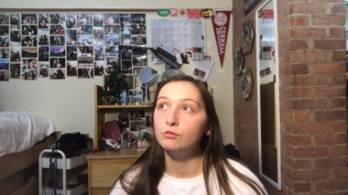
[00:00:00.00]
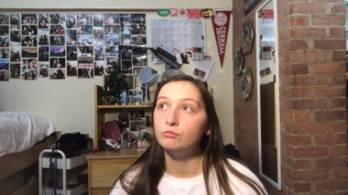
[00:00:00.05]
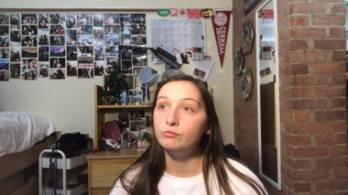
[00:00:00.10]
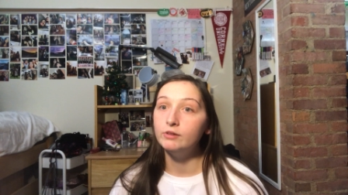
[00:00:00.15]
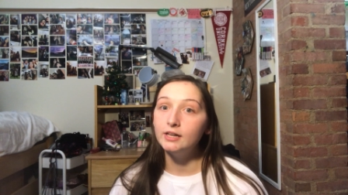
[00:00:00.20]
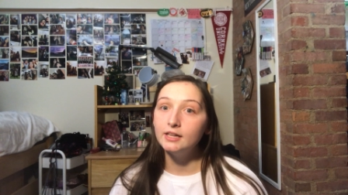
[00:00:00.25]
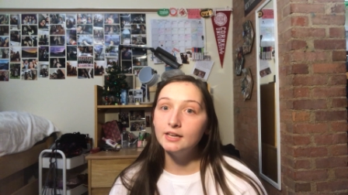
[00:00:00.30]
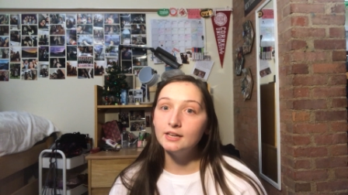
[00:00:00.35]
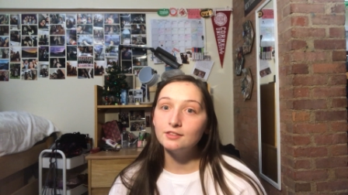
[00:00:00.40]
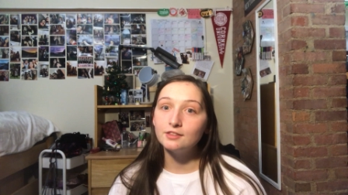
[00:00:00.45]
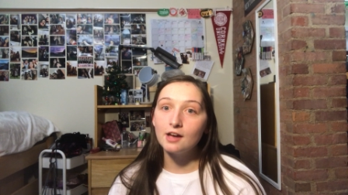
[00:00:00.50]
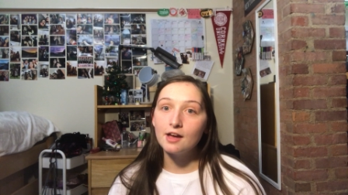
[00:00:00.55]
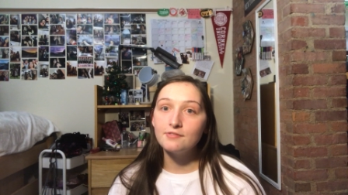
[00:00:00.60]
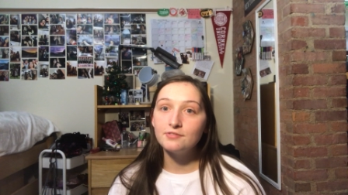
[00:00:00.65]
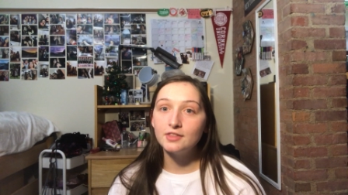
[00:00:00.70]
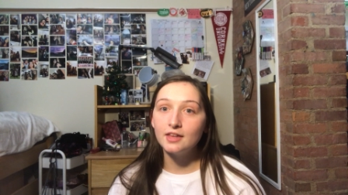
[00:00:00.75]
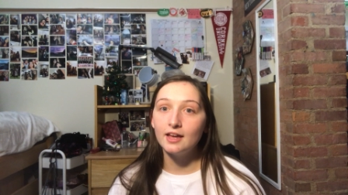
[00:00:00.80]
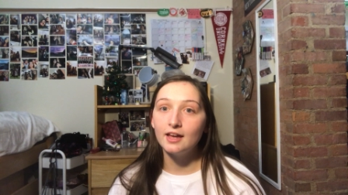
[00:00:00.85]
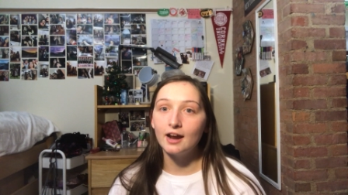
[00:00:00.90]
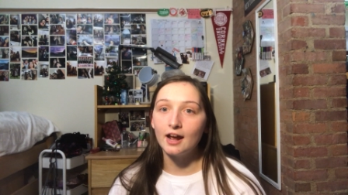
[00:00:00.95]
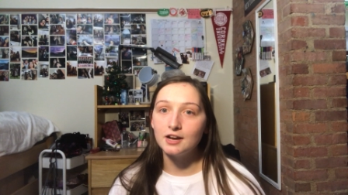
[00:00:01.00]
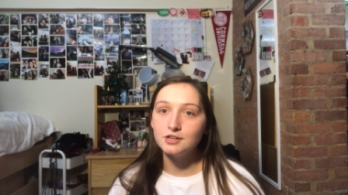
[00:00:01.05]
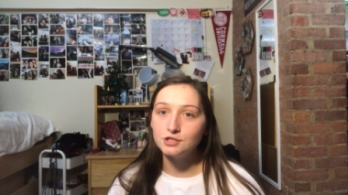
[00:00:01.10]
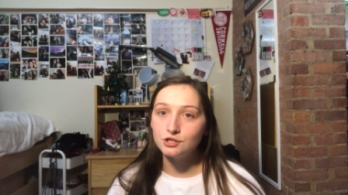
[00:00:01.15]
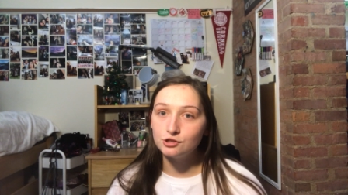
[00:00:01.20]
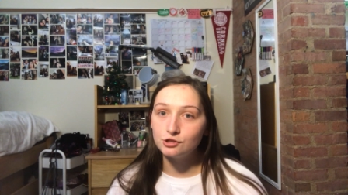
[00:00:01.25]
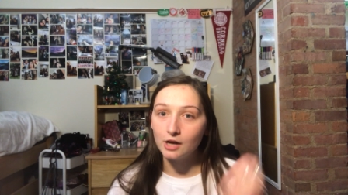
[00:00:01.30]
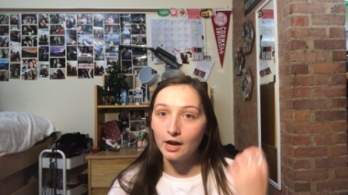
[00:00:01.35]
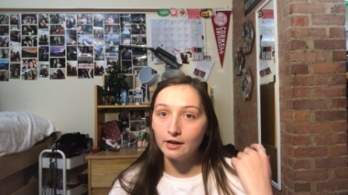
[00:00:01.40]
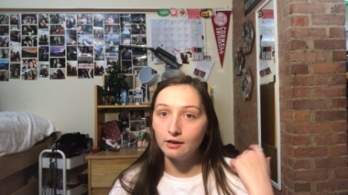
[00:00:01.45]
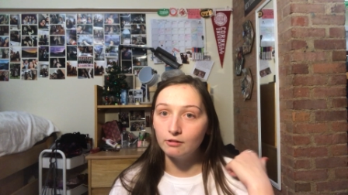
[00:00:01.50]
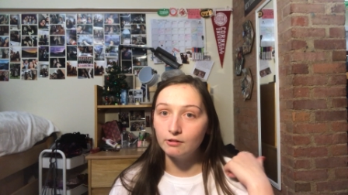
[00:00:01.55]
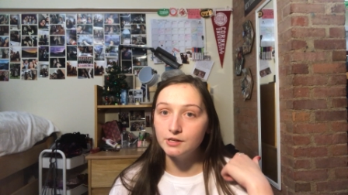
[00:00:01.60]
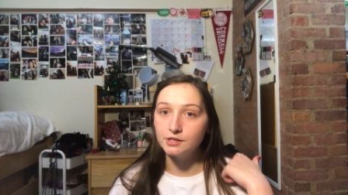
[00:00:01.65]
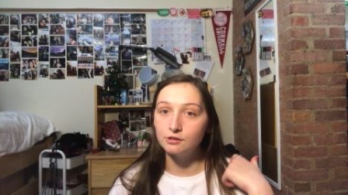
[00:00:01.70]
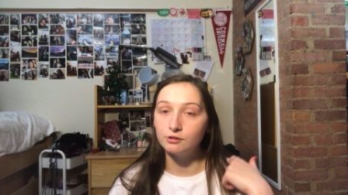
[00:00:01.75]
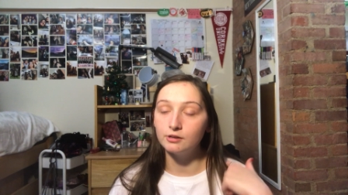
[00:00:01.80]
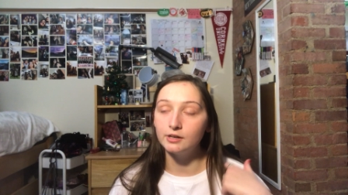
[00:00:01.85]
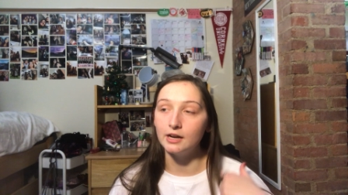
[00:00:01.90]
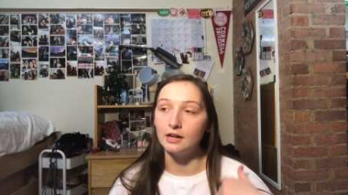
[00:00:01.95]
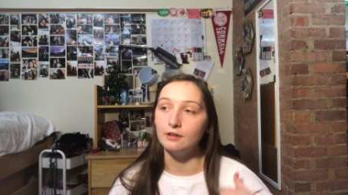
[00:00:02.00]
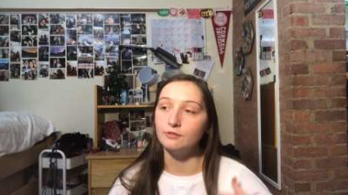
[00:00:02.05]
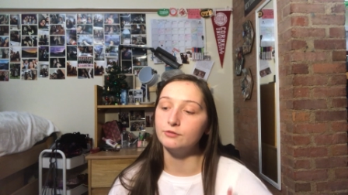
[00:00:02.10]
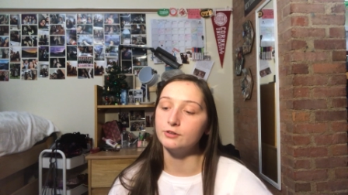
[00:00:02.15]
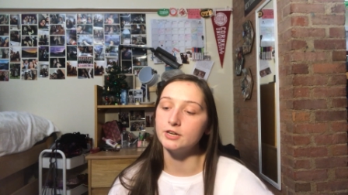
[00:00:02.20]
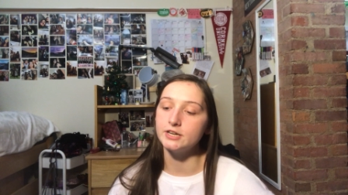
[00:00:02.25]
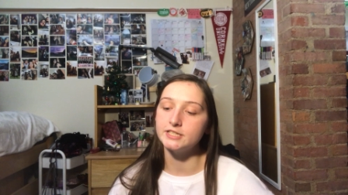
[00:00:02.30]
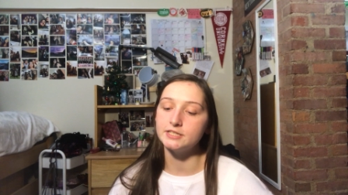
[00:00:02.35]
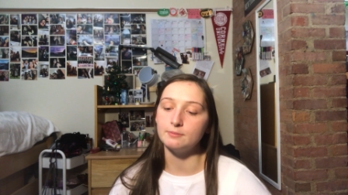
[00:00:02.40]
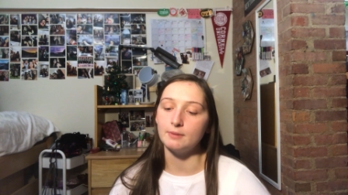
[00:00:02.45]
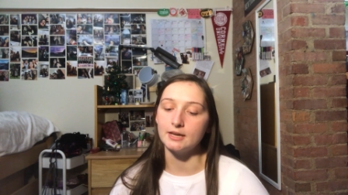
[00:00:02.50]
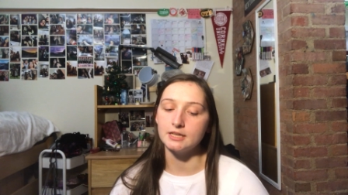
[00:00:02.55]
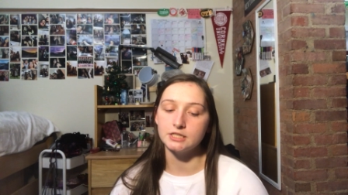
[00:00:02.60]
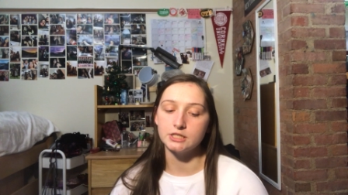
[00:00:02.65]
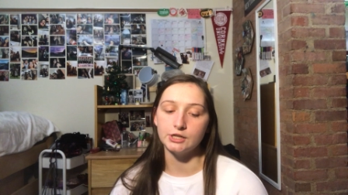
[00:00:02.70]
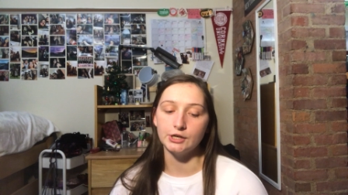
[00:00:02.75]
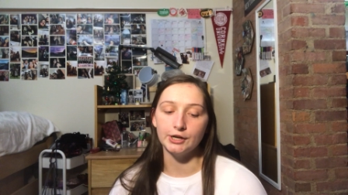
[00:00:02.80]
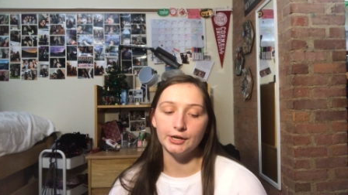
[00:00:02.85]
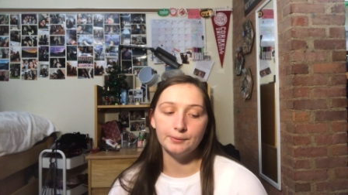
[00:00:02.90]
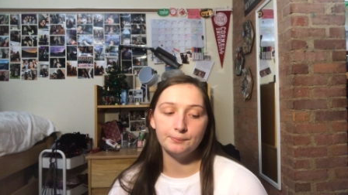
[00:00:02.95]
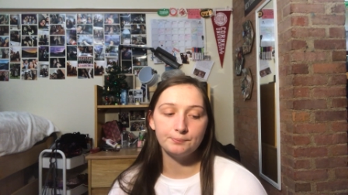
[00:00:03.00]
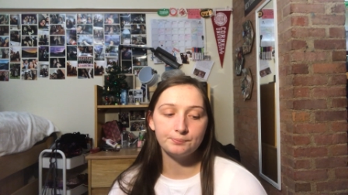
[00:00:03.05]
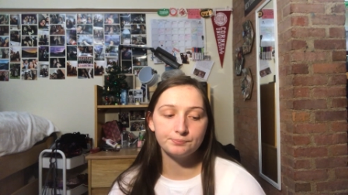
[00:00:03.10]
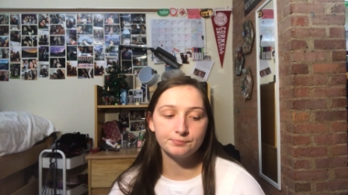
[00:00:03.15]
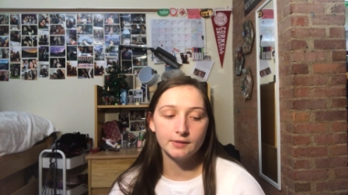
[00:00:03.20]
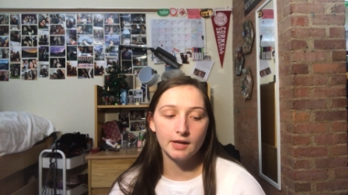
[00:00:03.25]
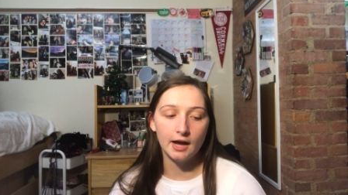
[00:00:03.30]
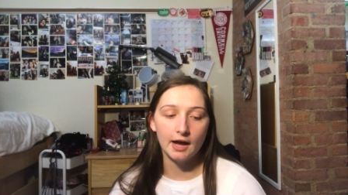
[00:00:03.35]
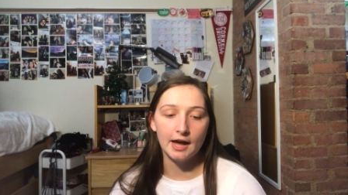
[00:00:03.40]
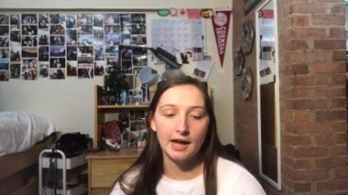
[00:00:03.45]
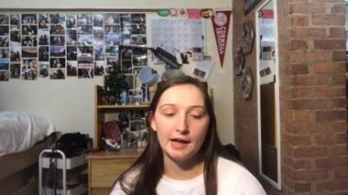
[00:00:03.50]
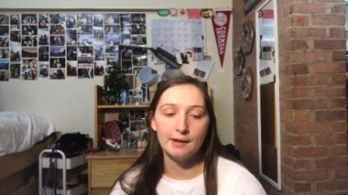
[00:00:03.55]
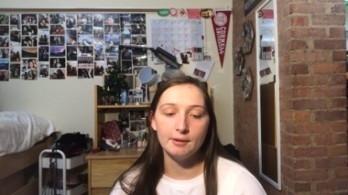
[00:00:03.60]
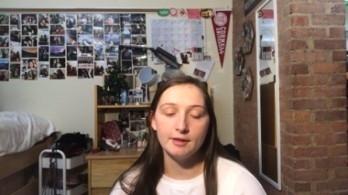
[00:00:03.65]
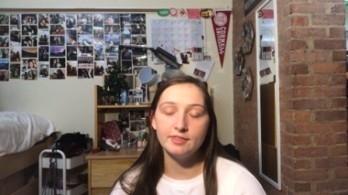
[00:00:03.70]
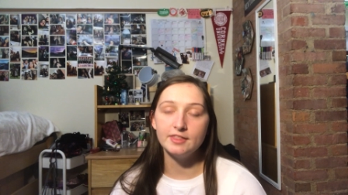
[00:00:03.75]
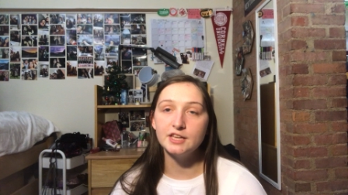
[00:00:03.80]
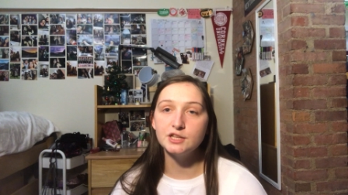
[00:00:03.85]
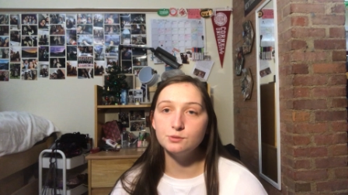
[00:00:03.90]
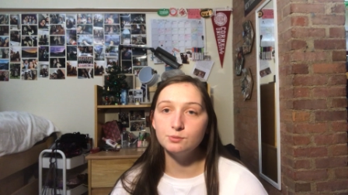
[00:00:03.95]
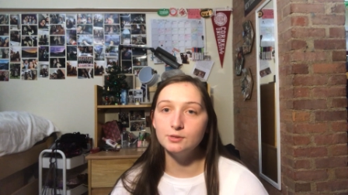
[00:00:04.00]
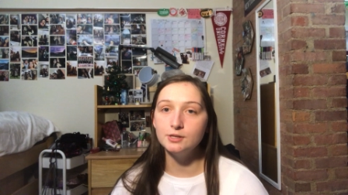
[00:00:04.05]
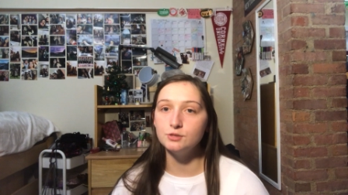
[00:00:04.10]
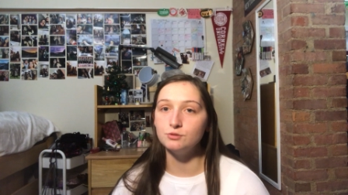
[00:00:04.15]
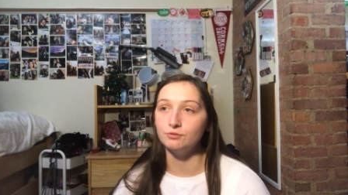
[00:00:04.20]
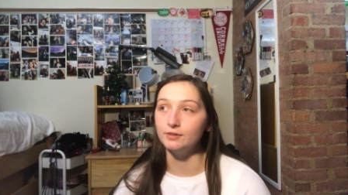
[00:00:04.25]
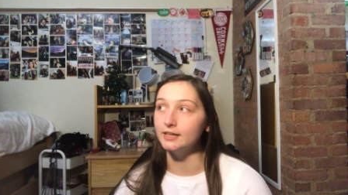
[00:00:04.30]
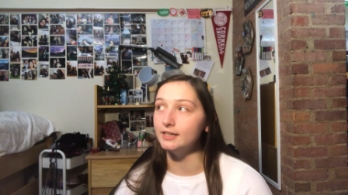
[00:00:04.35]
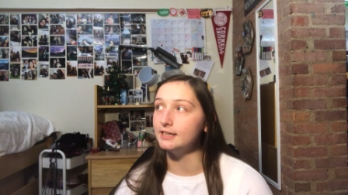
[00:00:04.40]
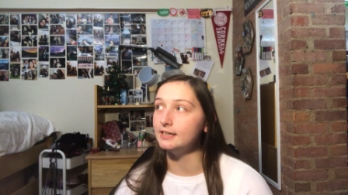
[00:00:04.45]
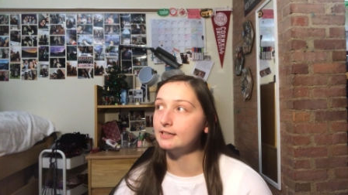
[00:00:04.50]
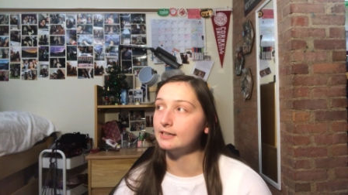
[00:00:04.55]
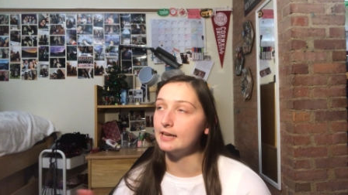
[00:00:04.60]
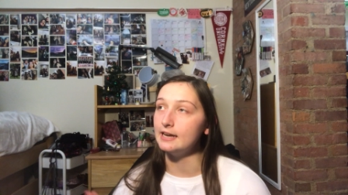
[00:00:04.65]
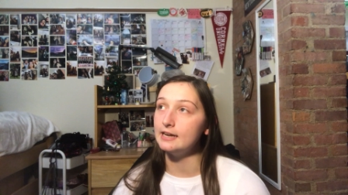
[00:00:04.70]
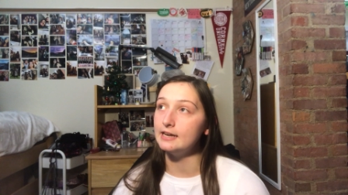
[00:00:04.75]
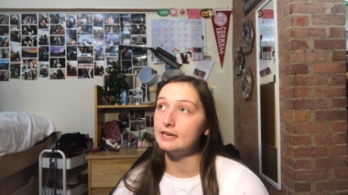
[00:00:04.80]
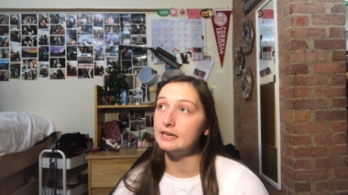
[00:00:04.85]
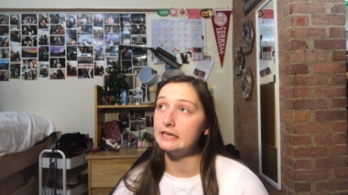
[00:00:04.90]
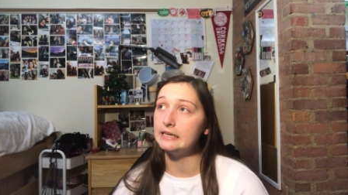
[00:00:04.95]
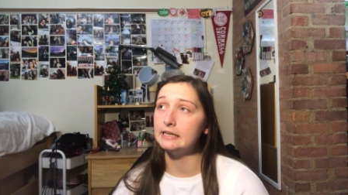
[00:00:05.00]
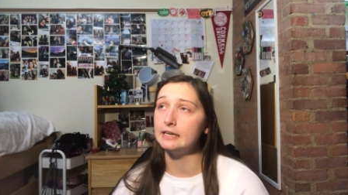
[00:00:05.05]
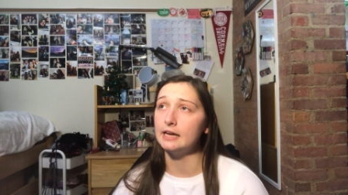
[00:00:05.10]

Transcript: really thought that I should try going to Cornell for a semester, and this was really late